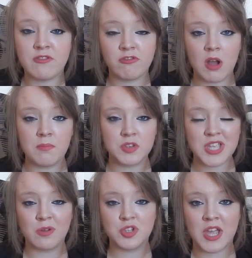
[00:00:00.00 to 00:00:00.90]
from
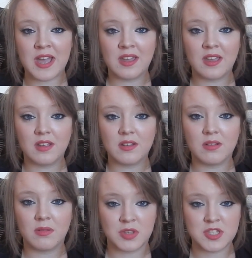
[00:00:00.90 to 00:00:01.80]
Soundcheck
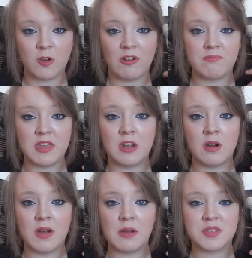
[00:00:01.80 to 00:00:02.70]
was still with me, you
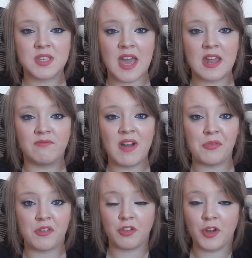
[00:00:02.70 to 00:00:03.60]
know. I was scared of 5
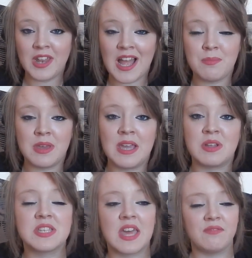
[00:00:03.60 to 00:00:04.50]
Seconds looking at me, I
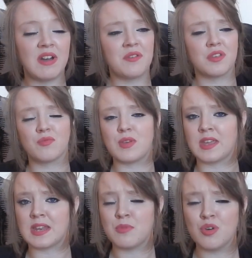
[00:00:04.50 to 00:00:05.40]
was scared of 5 Seconds
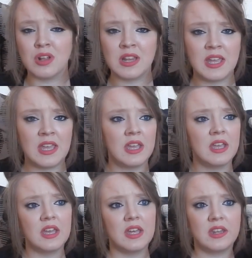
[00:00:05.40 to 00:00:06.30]
thinking I'm ugly,
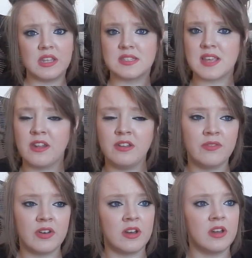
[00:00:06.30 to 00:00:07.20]
this, that and the
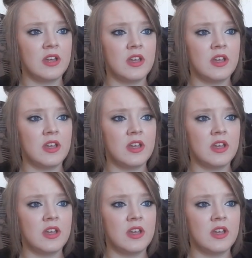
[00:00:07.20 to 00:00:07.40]
other.